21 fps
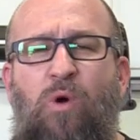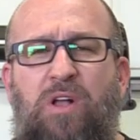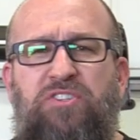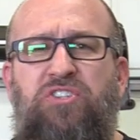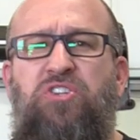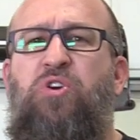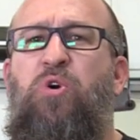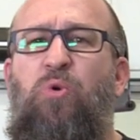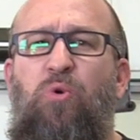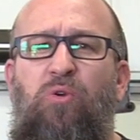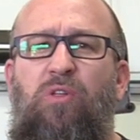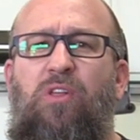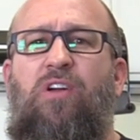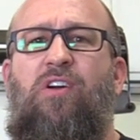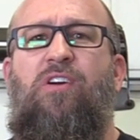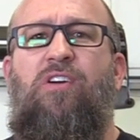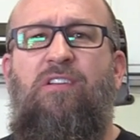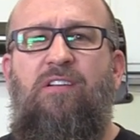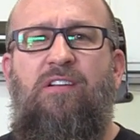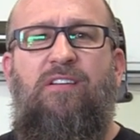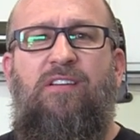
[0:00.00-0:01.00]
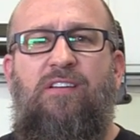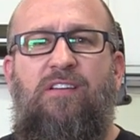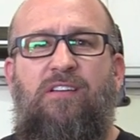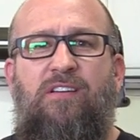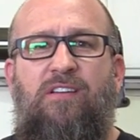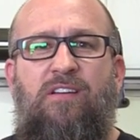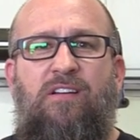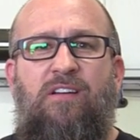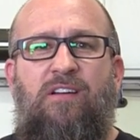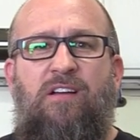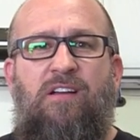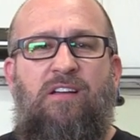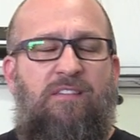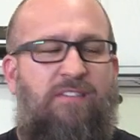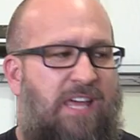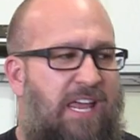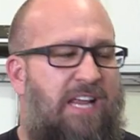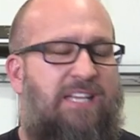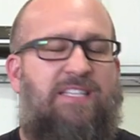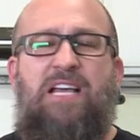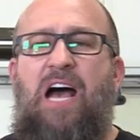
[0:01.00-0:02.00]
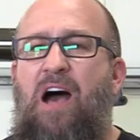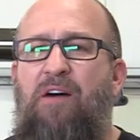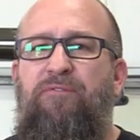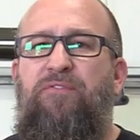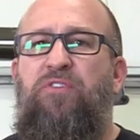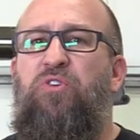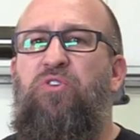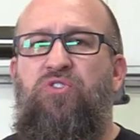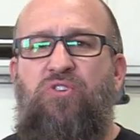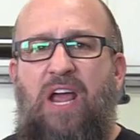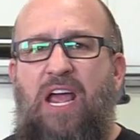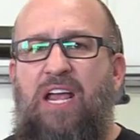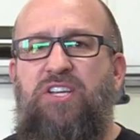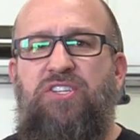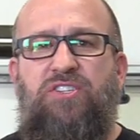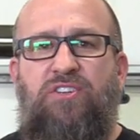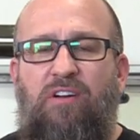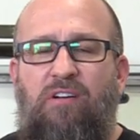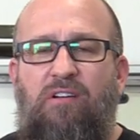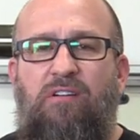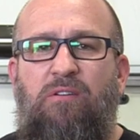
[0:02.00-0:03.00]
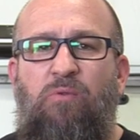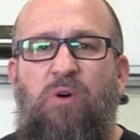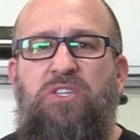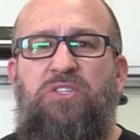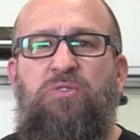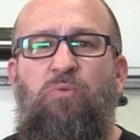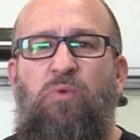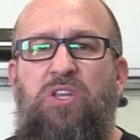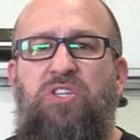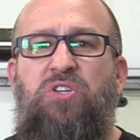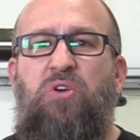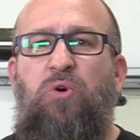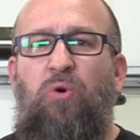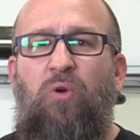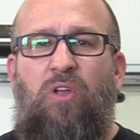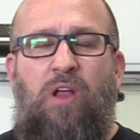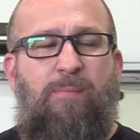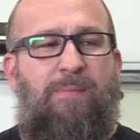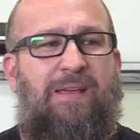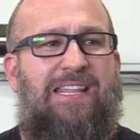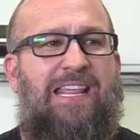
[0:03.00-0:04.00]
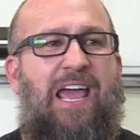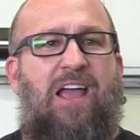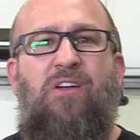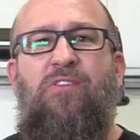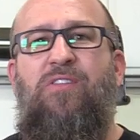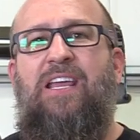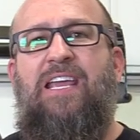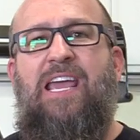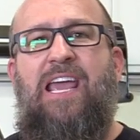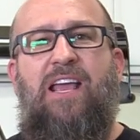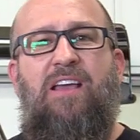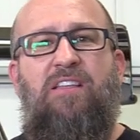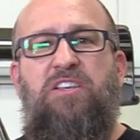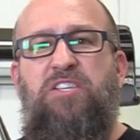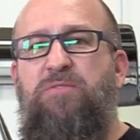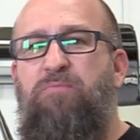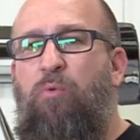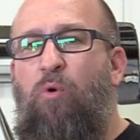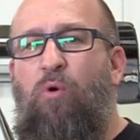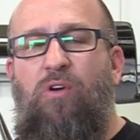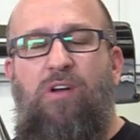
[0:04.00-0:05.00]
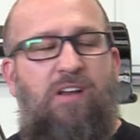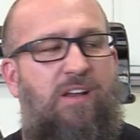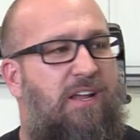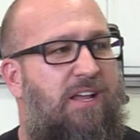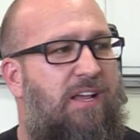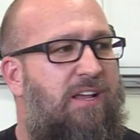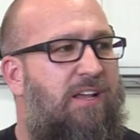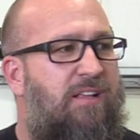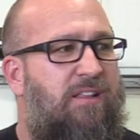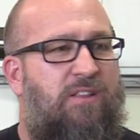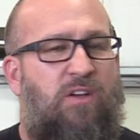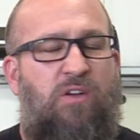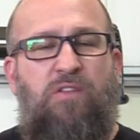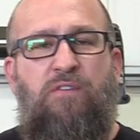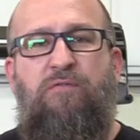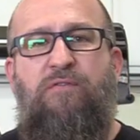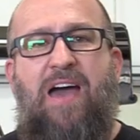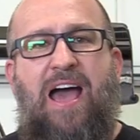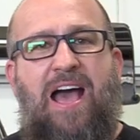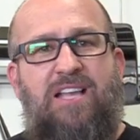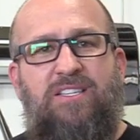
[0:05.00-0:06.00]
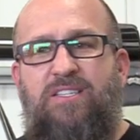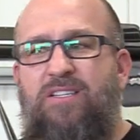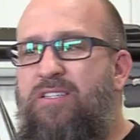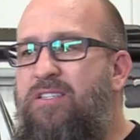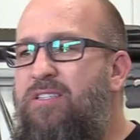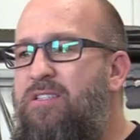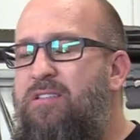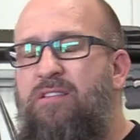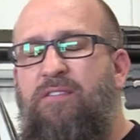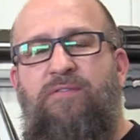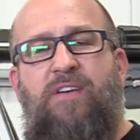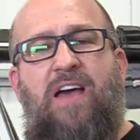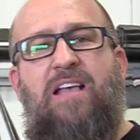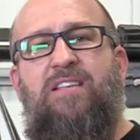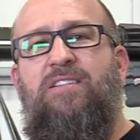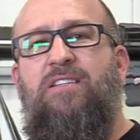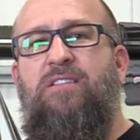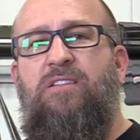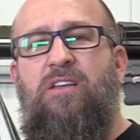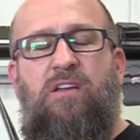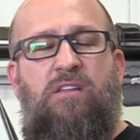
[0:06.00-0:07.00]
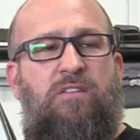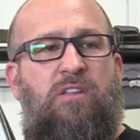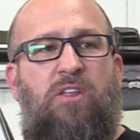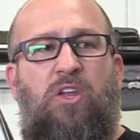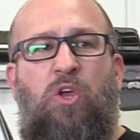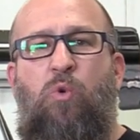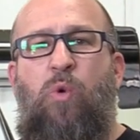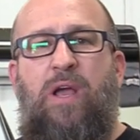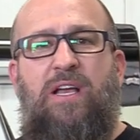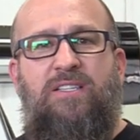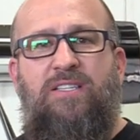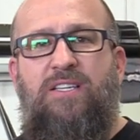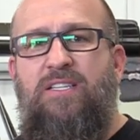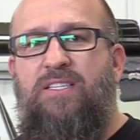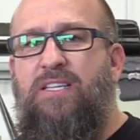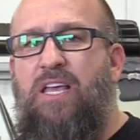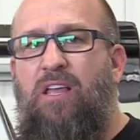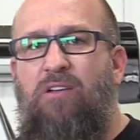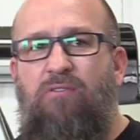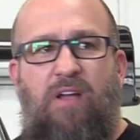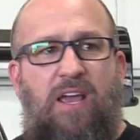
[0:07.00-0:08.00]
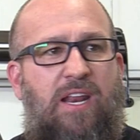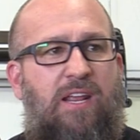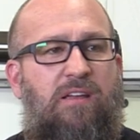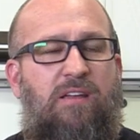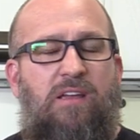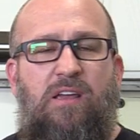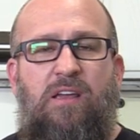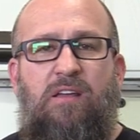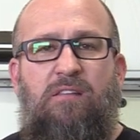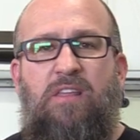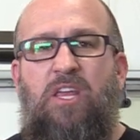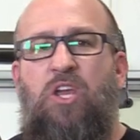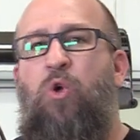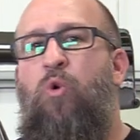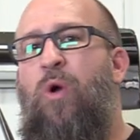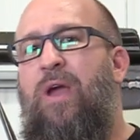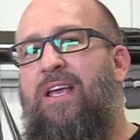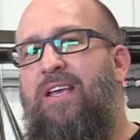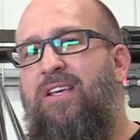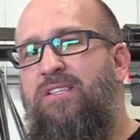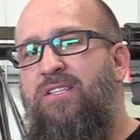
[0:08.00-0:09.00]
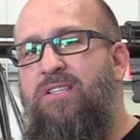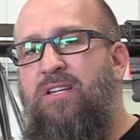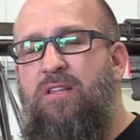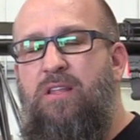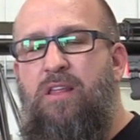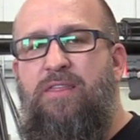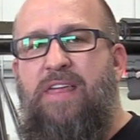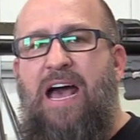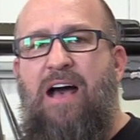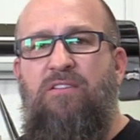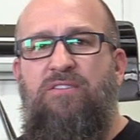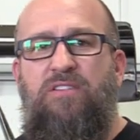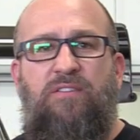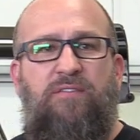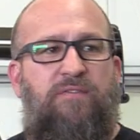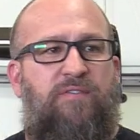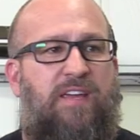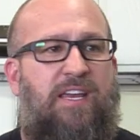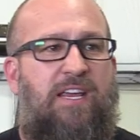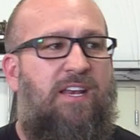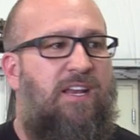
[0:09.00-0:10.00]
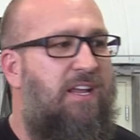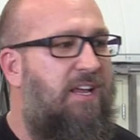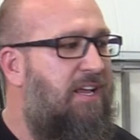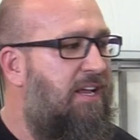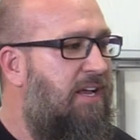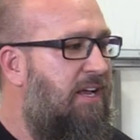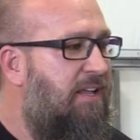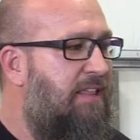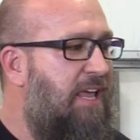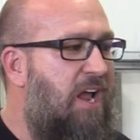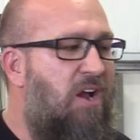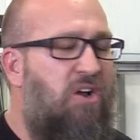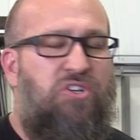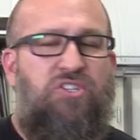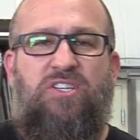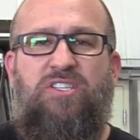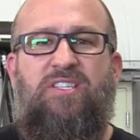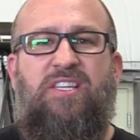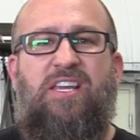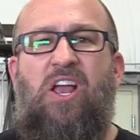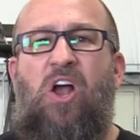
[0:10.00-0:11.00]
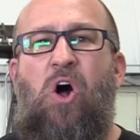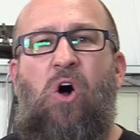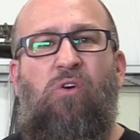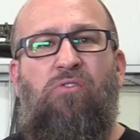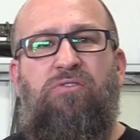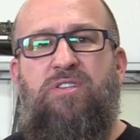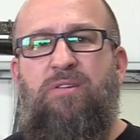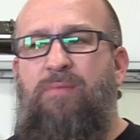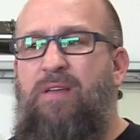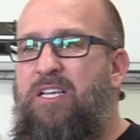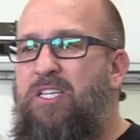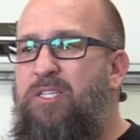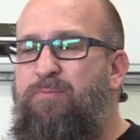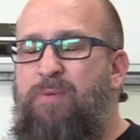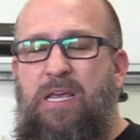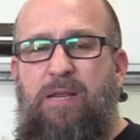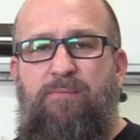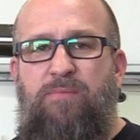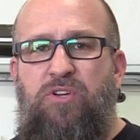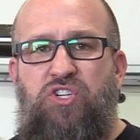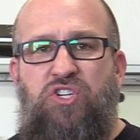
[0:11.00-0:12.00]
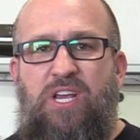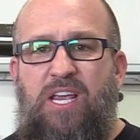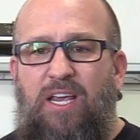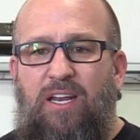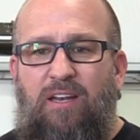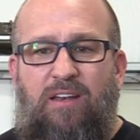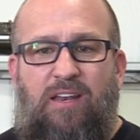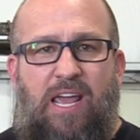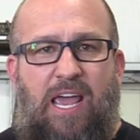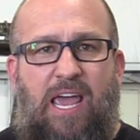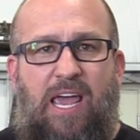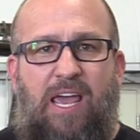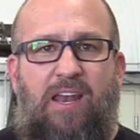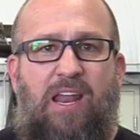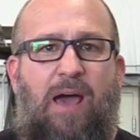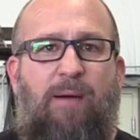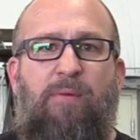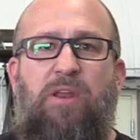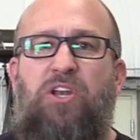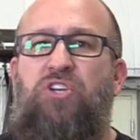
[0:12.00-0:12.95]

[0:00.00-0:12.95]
what's cooler than a top fuel dragster? What's cooler? I mean, they are the king of the sport. They're the fastest, the quickest accelerating, the quickest to the 1,000 feet. They are just the ultimate speed machine, and